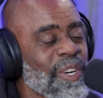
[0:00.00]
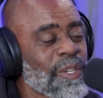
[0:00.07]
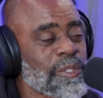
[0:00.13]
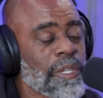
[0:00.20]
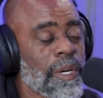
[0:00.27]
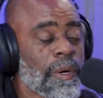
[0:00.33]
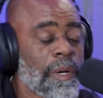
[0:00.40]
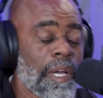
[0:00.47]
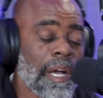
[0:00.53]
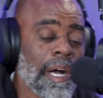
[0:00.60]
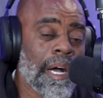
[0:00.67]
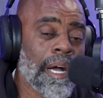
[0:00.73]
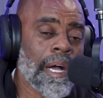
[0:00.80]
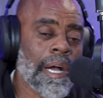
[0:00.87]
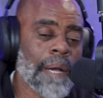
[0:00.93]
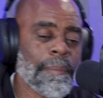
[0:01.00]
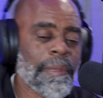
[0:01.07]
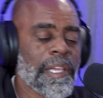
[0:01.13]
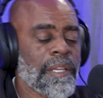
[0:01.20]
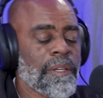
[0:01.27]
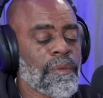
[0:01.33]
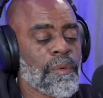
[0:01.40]
So I
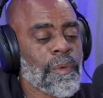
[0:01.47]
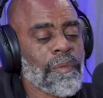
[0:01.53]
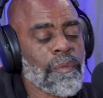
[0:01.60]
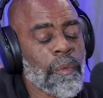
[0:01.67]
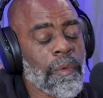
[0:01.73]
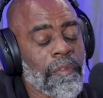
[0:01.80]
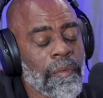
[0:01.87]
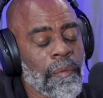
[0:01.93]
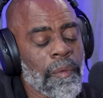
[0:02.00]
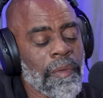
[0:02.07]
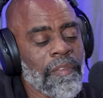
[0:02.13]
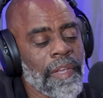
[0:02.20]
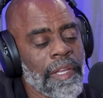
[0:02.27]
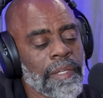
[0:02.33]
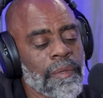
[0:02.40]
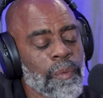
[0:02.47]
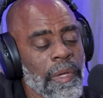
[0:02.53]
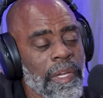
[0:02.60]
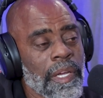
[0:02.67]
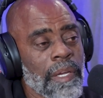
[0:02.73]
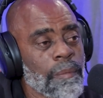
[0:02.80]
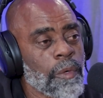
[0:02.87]
mean, we're
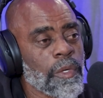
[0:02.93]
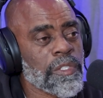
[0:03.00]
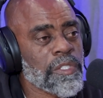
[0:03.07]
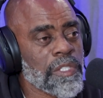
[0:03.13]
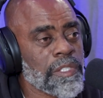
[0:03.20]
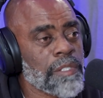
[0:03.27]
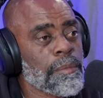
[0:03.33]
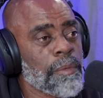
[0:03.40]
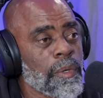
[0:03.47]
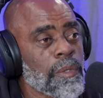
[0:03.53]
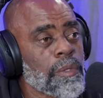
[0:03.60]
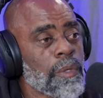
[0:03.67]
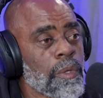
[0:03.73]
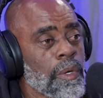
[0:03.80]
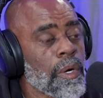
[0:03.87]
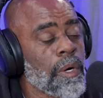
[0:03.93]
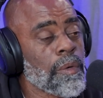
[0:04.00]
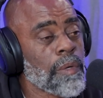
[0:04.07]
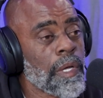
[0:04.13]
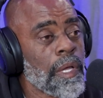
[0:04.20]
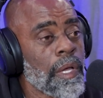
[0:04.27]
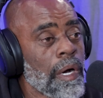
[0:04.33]
getting more sensible,
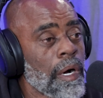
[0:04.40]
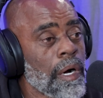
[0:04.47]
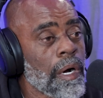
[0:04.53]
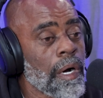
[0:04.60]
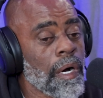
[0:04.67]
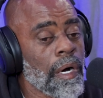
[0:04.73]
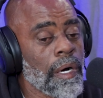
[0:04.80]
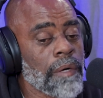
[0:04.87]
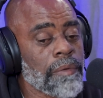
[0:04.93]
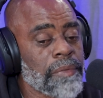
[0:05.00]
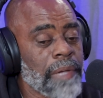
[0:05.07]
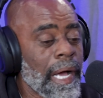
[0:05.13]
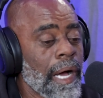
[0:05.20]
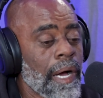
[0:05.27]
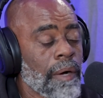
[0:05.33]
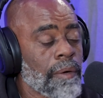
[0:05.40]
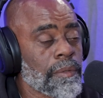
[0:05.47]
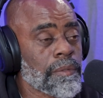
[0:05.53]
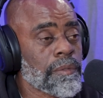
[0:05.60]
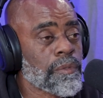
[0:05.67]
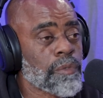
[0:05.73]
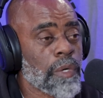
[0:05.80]

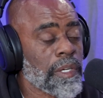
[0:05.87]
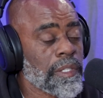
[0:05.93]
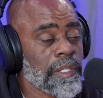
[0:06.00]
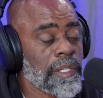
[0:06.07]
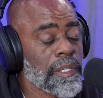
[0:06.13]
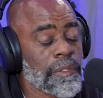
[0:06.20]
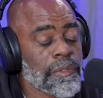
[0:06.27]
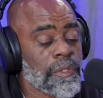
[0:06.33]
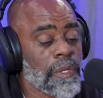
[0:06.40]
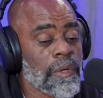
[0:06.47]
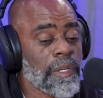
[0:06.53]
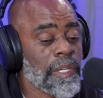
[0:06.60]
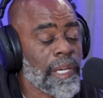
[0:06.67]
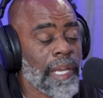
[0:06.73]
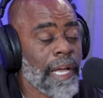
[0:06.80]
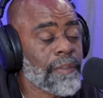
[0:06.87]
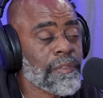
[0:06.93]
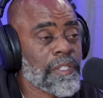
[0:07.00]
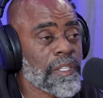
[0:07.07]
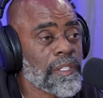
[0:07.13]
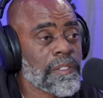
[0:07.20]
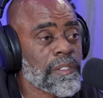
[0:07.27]
now drug dealers don't get life
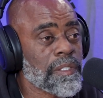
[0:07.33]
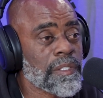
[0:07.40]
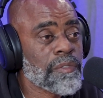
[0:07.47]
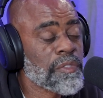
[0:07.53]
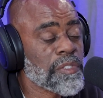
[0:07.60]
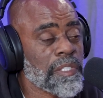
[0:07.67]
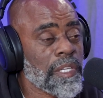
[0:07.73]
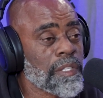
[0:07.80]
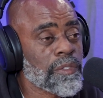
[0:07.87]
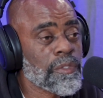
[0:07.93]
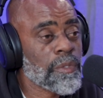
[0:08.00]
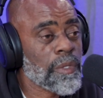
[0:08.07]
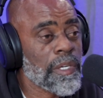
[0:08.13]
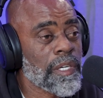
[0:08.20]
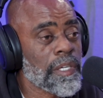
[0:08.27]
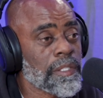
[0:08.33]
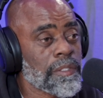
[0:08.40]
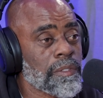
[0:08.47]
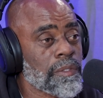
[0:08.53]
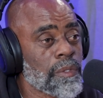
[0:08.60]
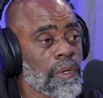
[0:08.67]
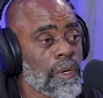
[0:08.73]
sentences for selling
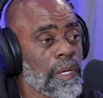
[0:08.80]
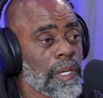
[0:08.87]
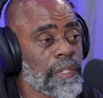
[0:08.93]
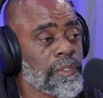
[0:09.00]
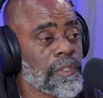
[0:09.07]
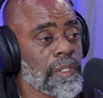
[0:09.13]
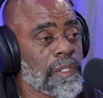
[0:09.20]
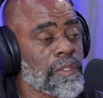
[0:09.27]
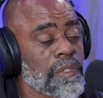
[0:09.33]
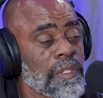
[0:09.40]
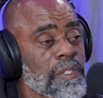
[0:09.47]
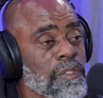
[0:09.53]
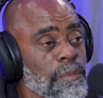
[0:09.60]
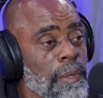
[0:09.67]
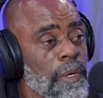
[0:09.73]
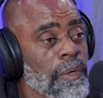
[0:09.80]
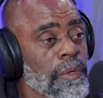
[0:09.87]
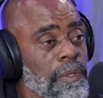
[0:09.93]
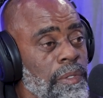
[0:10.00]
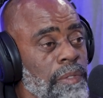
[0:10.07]
drugs, unless it's murder